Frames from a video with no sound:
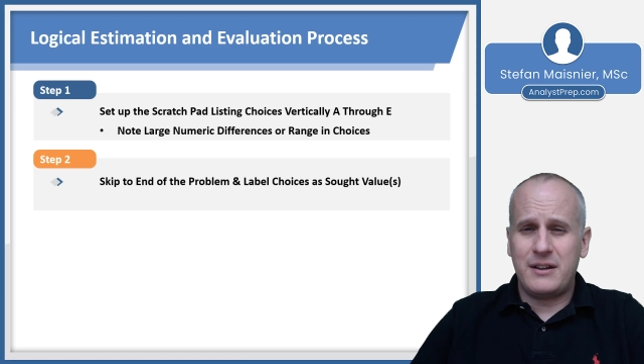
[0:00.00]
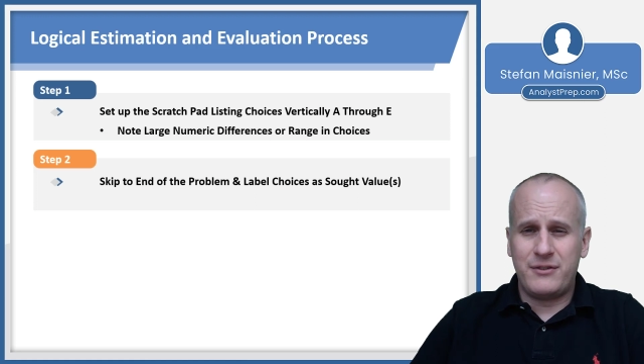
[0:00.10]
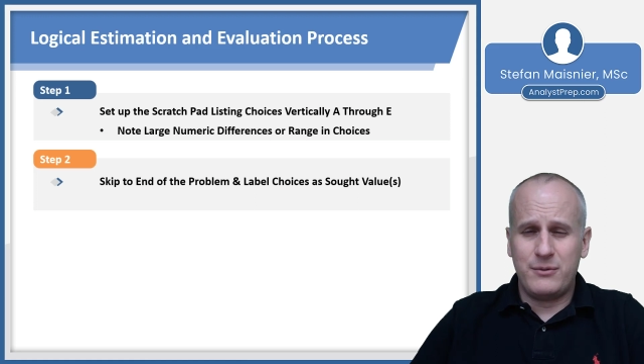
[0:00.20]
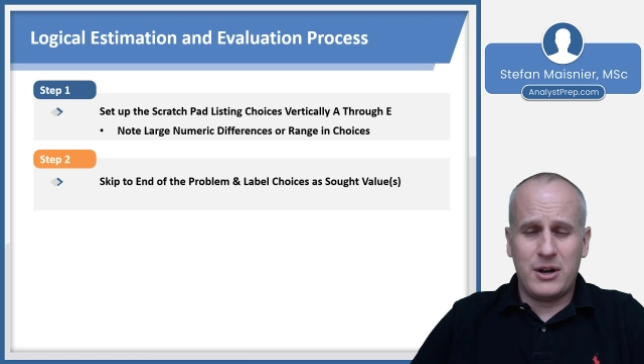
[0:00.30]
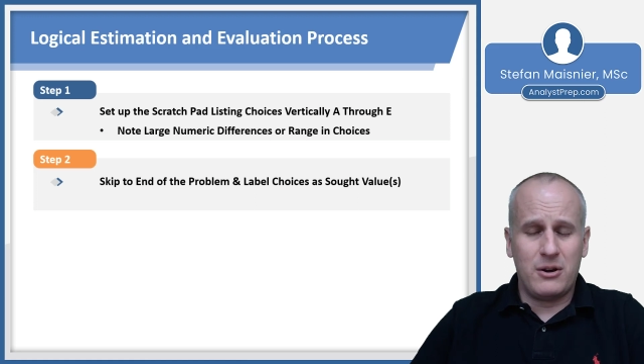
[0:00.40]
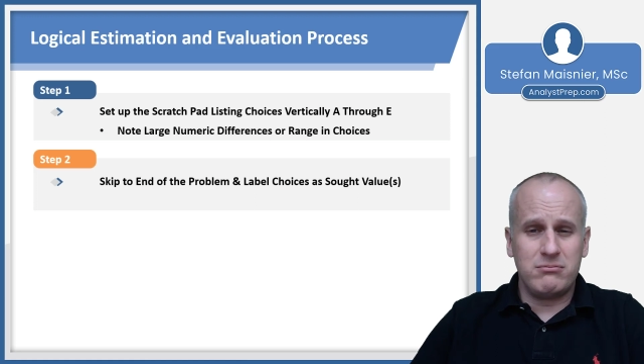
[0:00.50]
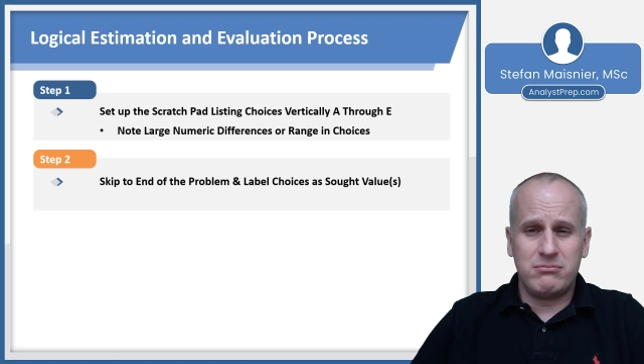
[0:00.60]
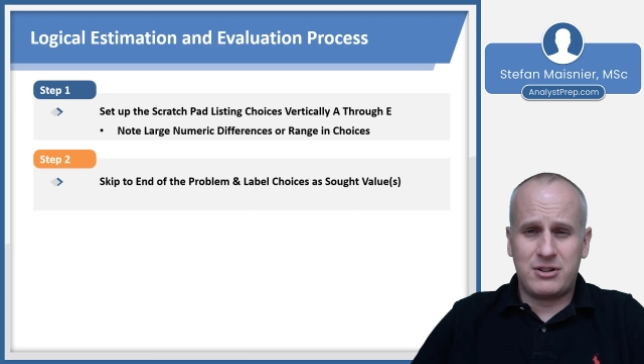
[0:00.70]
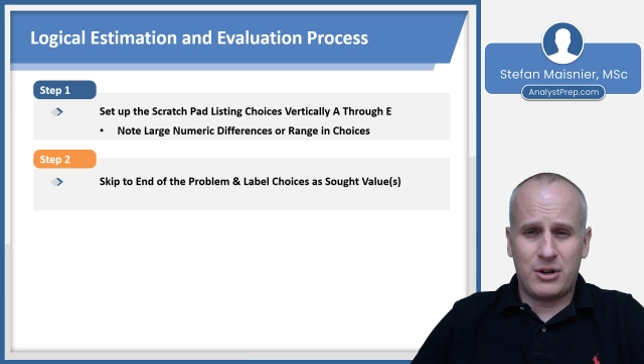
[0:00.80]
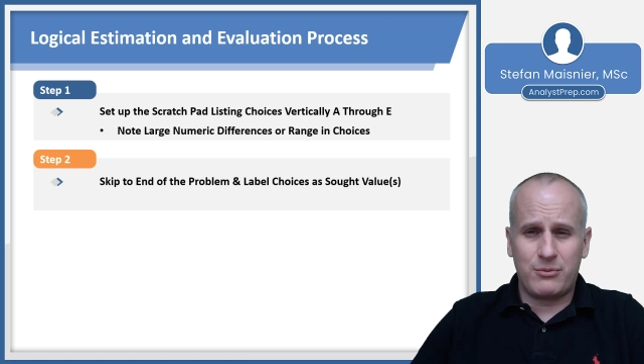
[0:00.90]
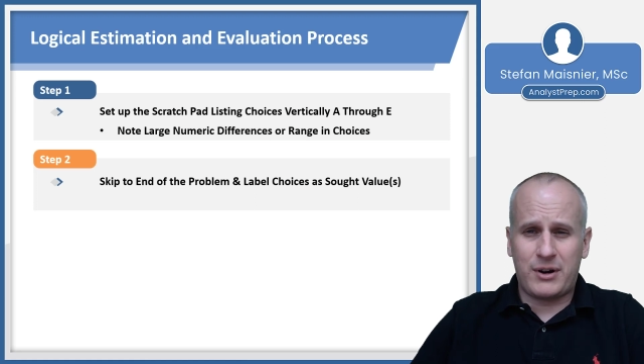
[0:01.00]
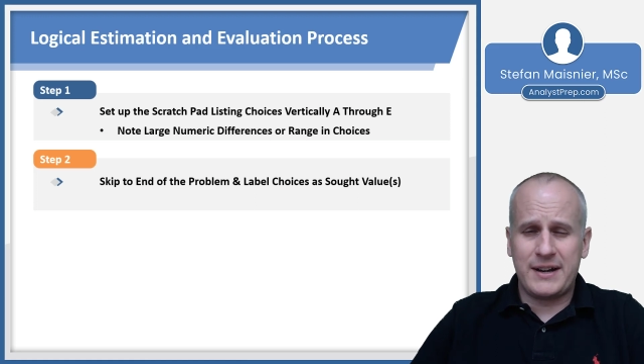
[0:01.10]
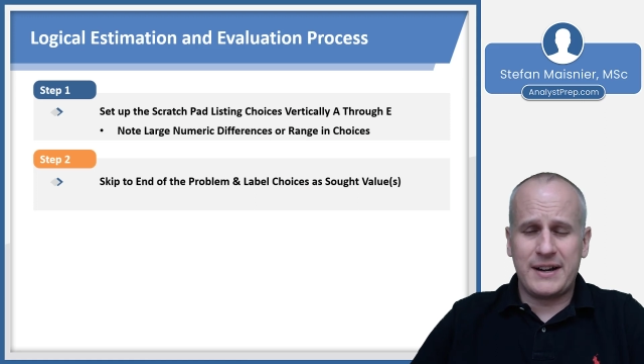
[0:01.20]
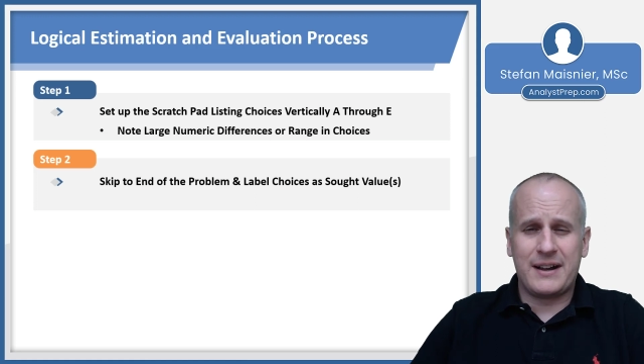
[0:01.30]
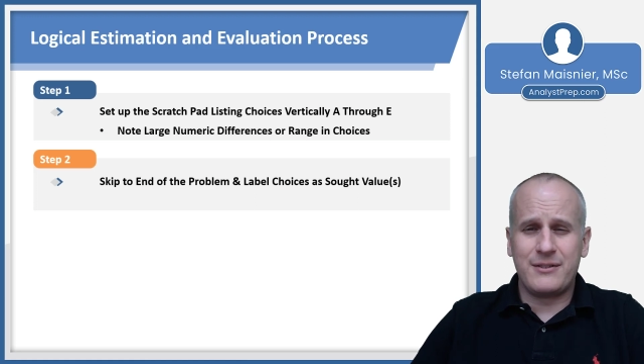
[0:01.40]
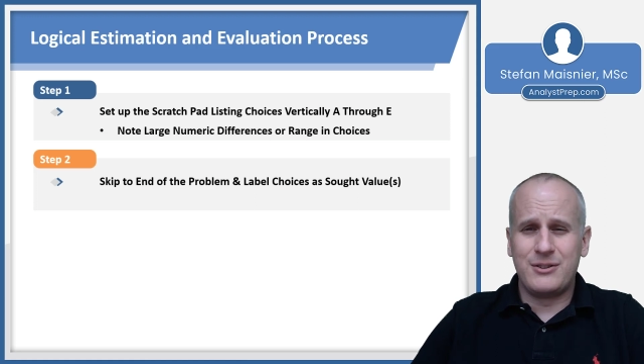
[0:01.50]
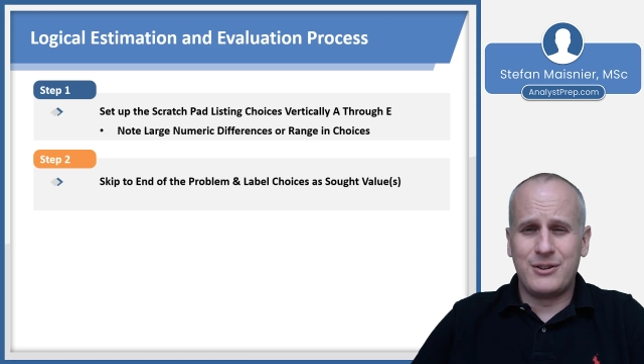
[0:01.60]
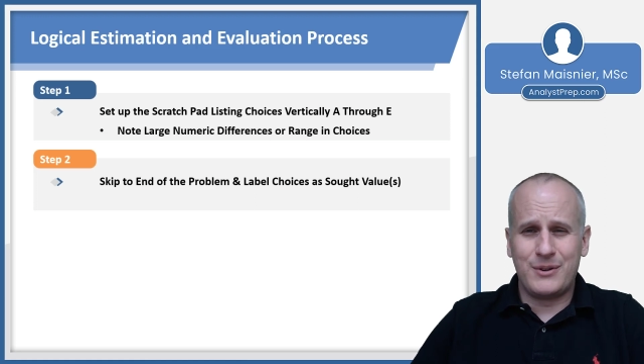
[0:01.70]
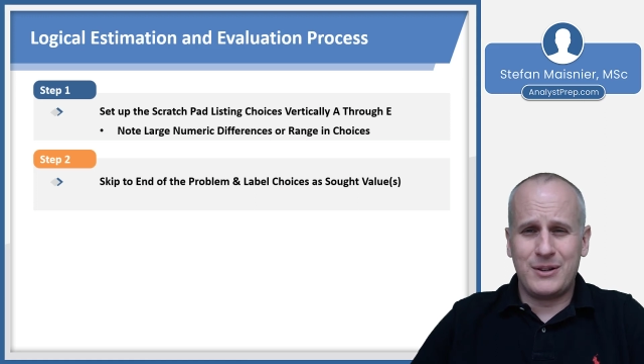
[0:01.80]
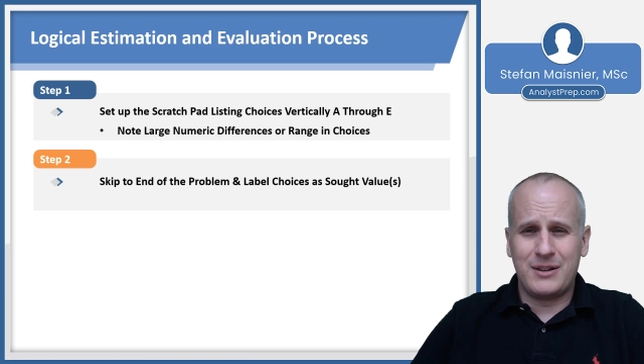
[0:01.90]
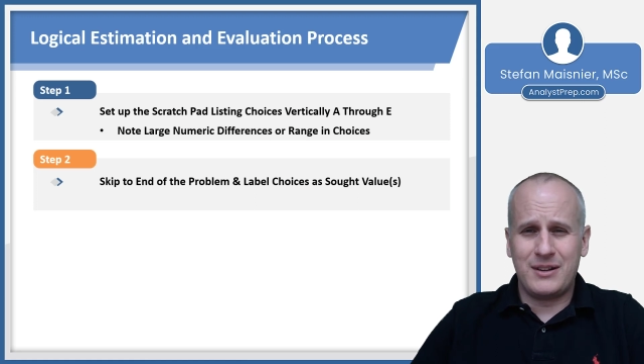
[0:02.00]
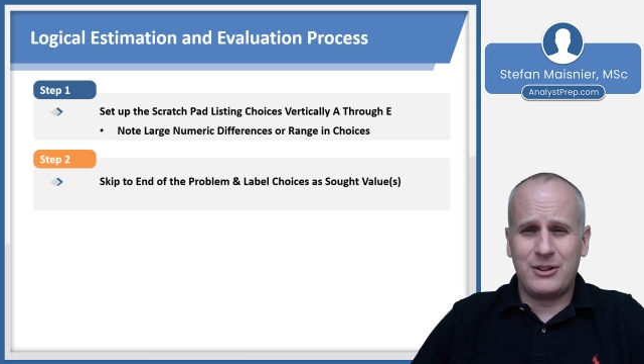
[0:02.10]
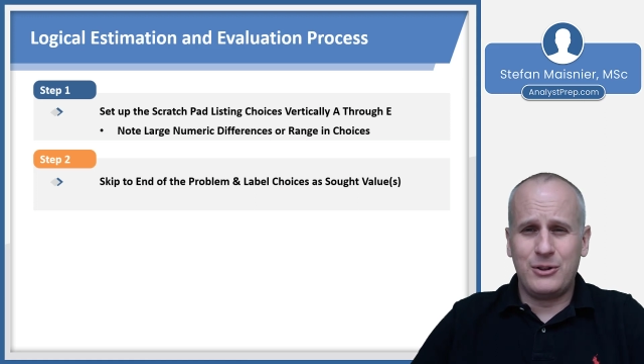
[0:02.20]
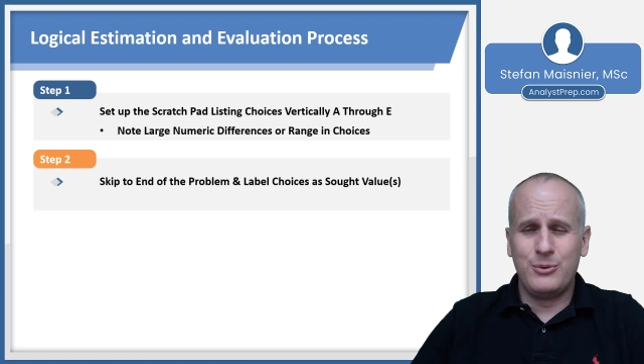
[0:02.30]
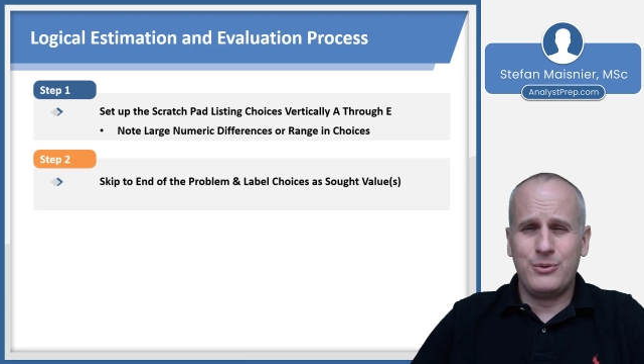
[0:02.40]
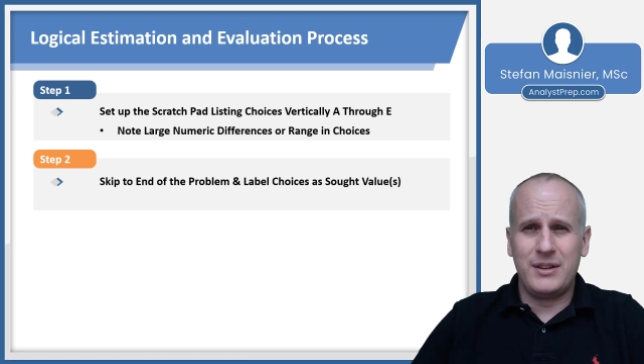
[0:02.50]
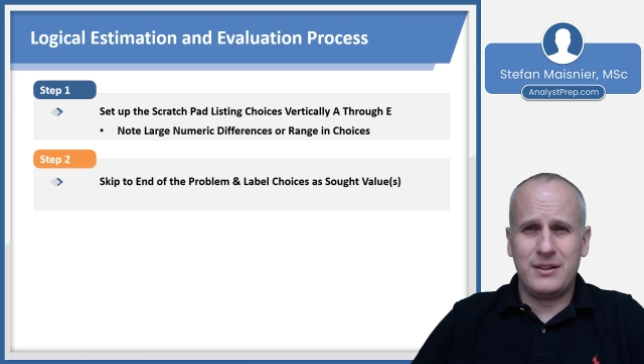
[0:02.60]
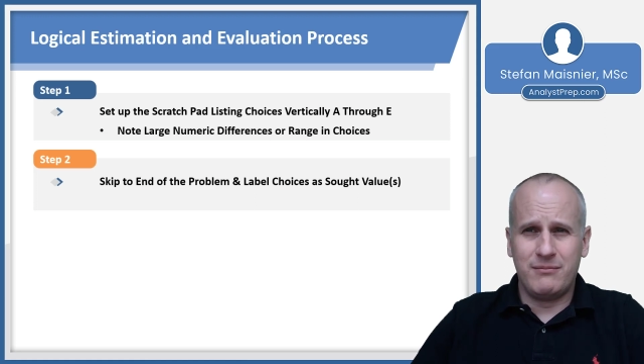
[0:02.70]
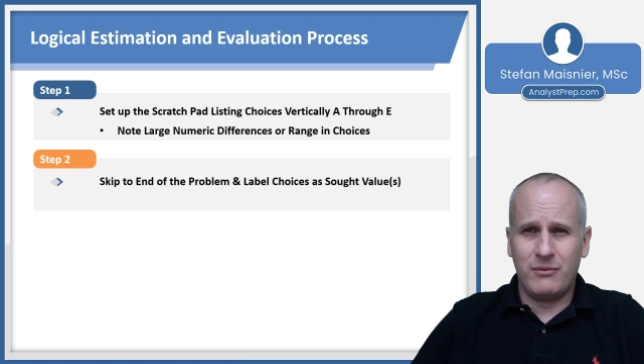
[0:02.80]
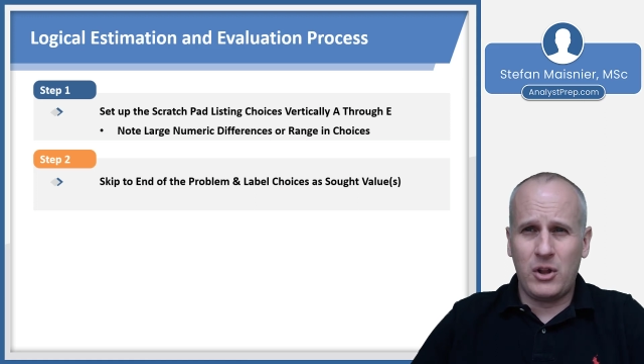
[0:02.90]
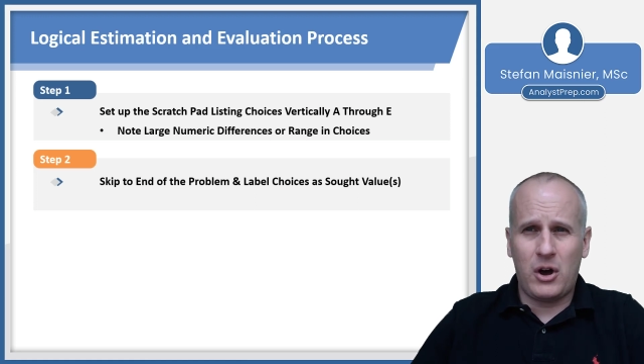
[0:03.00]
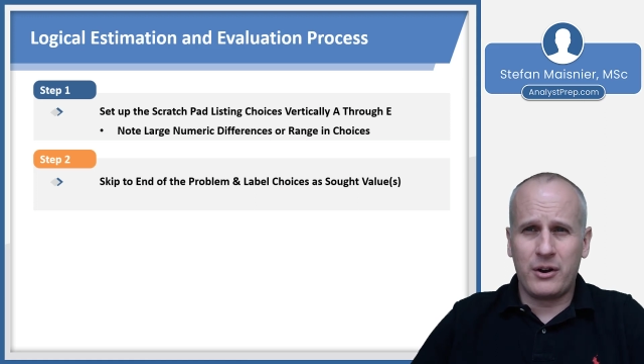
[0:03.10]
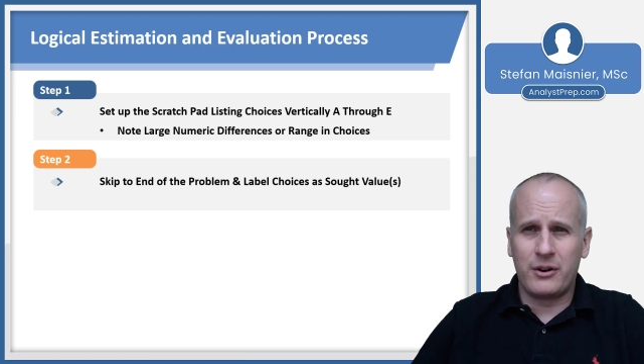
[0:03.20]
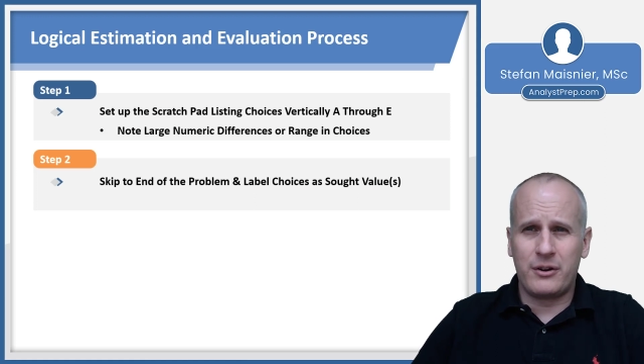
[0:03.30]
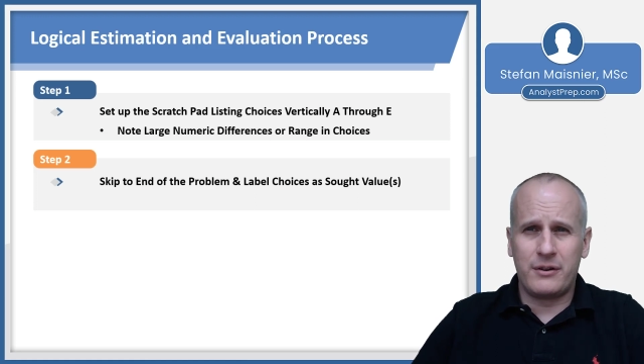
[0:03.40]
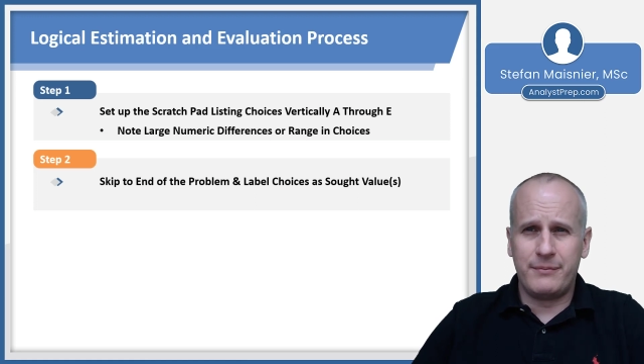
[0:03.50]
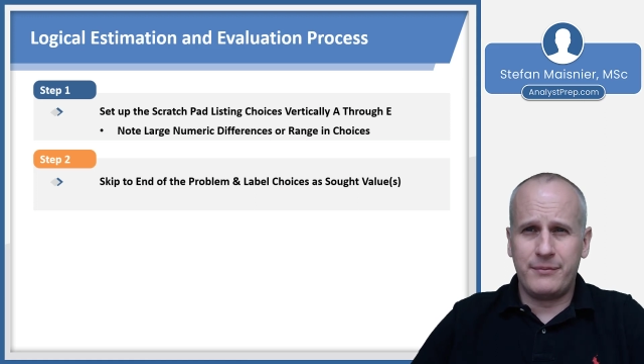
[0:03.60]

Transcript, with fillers: If you don't, don't write it out. You don't need to include the longer